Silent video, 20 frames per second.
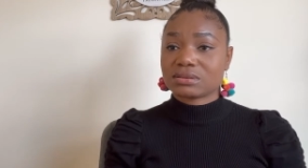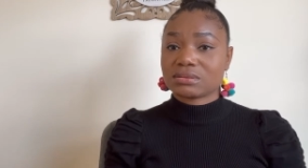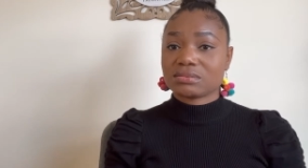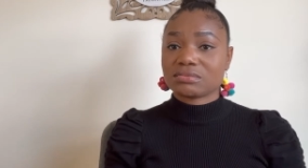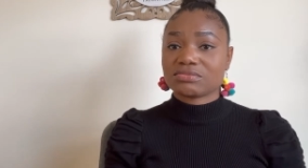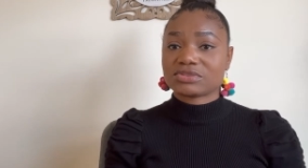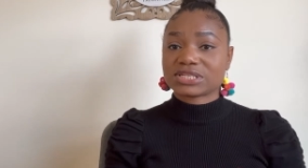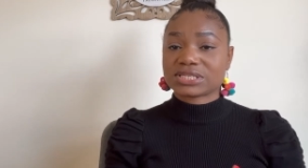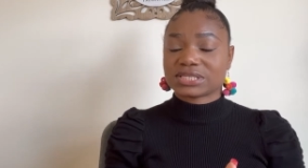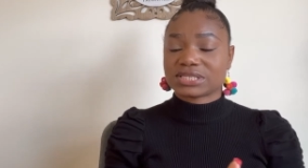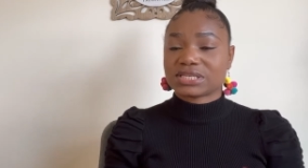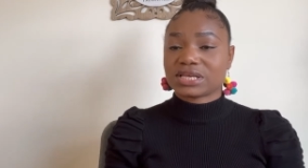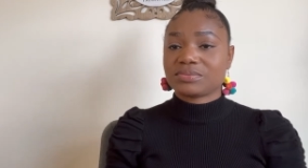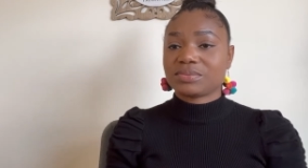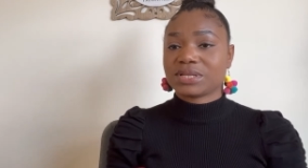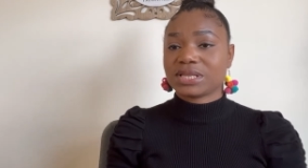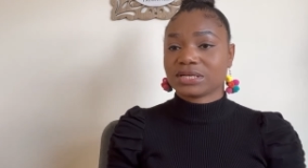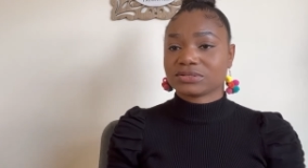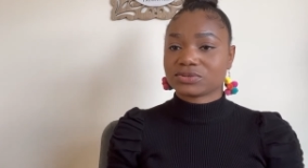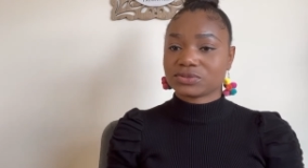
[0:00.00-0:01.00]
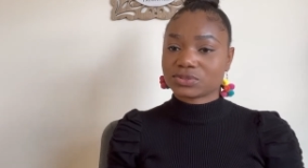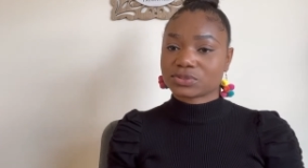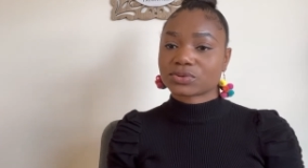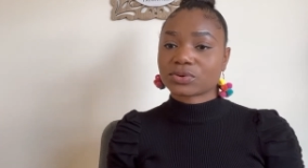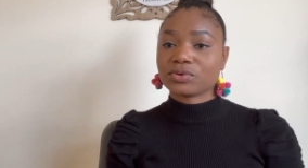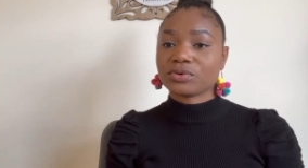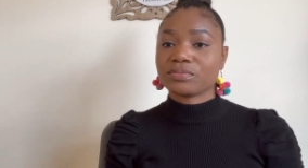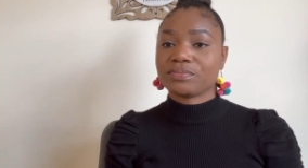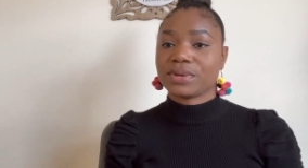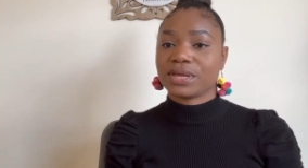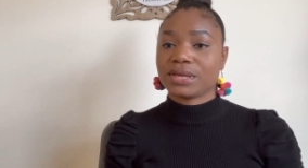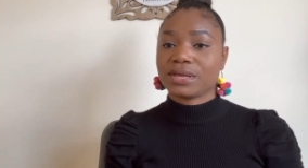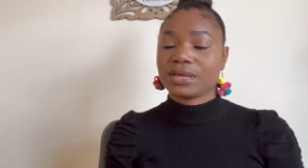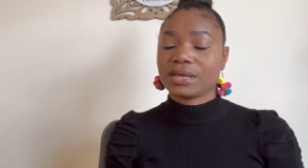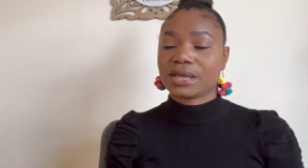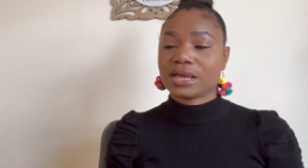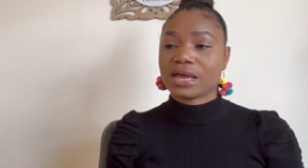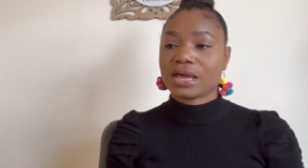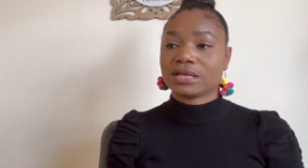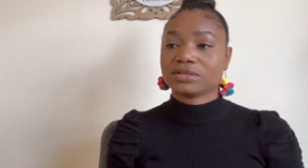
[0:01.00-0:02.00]
similar to school B,
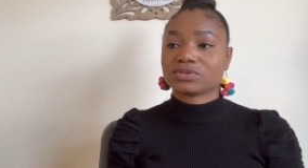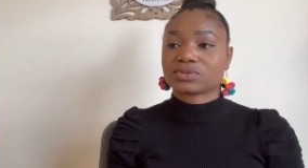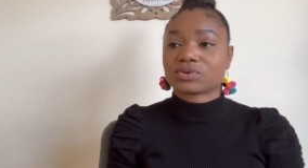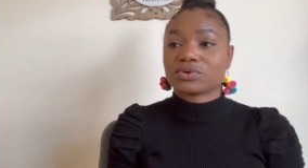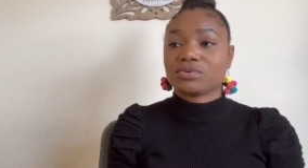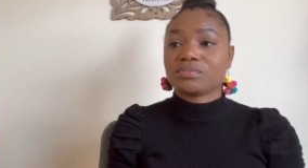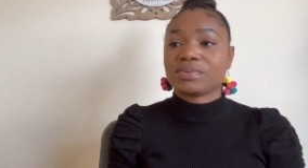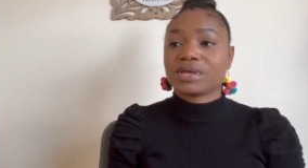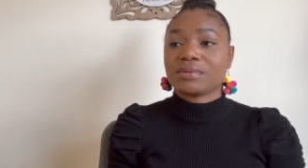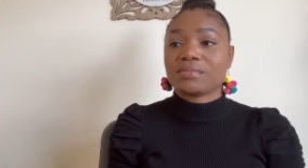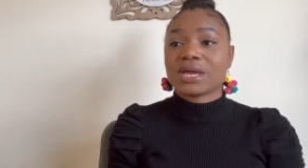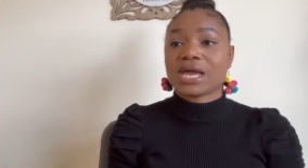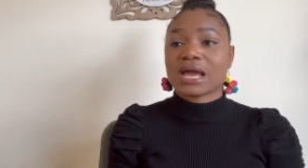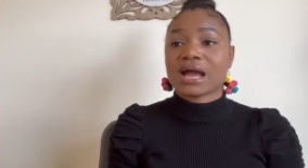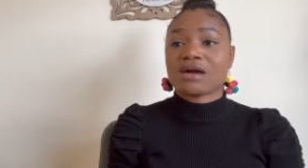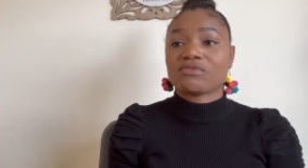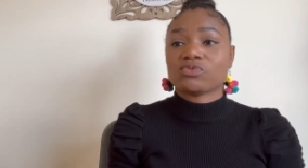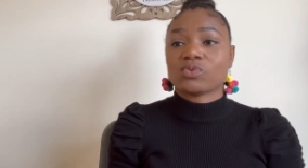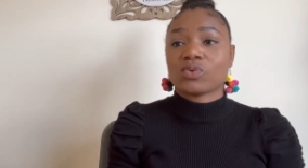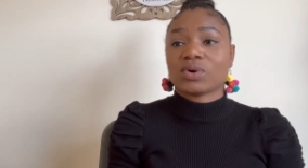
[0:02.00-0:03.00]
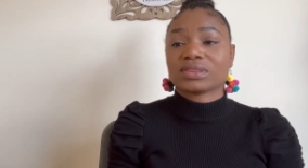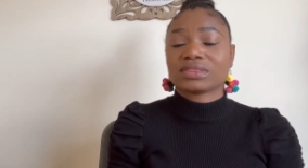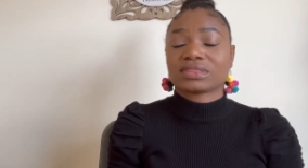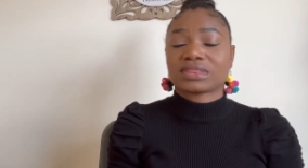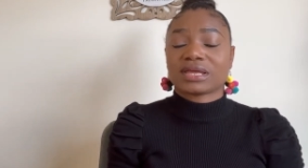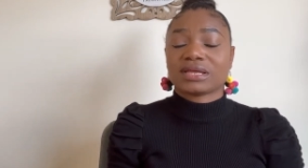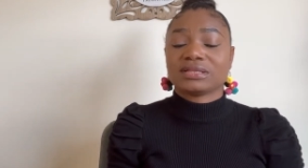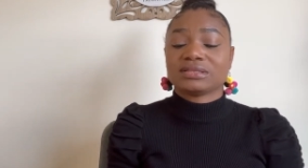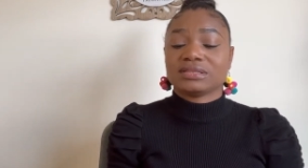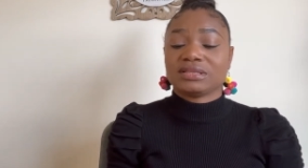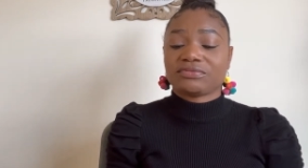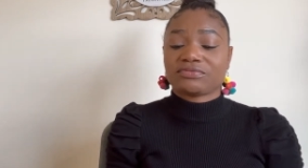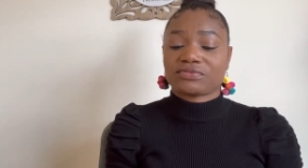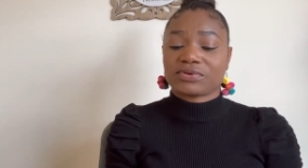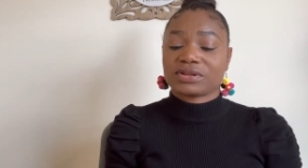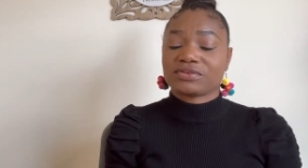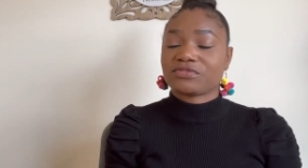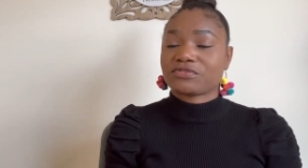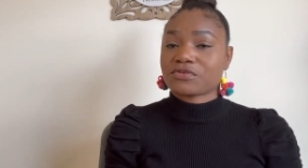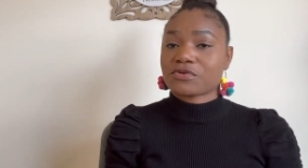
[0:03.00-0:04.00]
and school B may have one thing
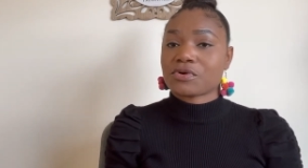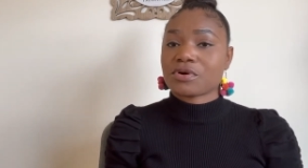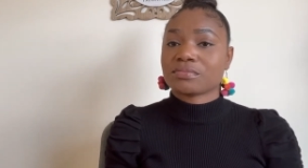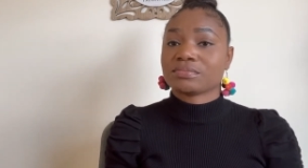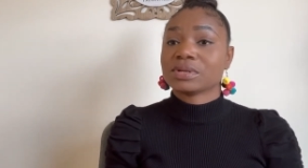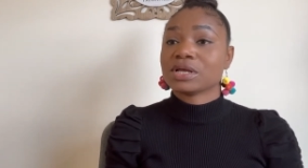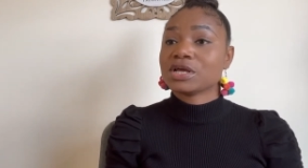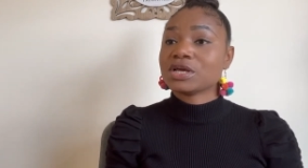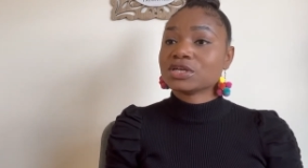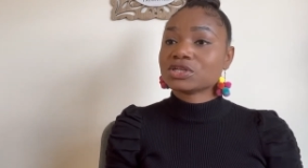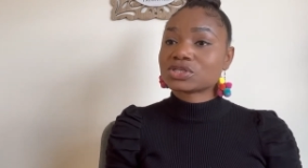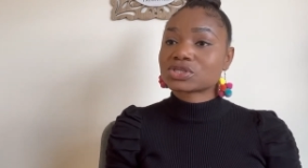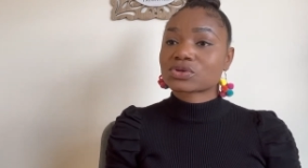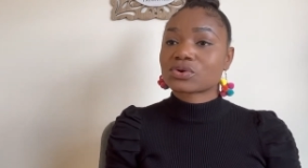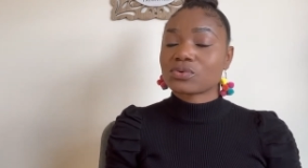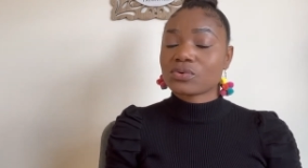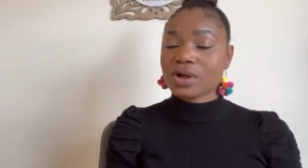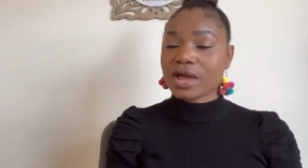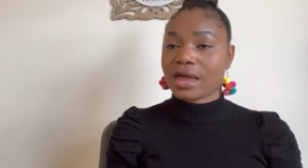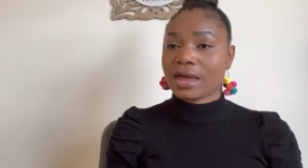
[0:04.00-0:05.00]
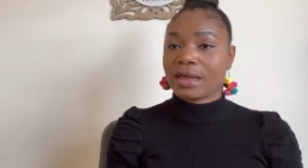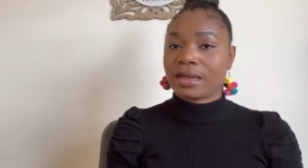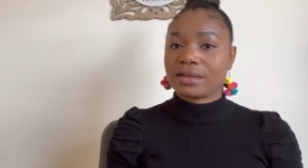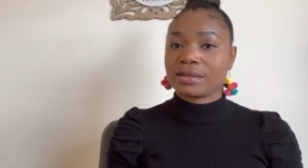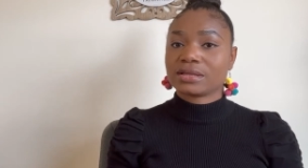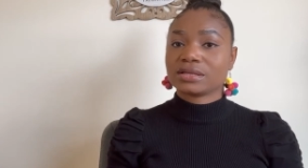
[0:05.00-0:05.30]
different from school A.